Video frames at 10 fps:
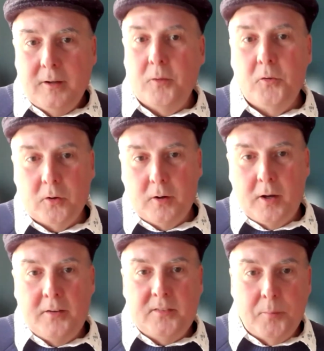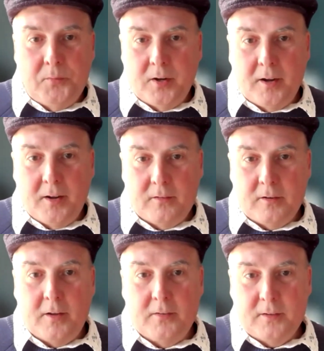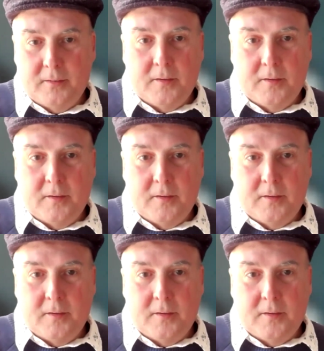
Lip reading: Now, those are unsubsidized costs,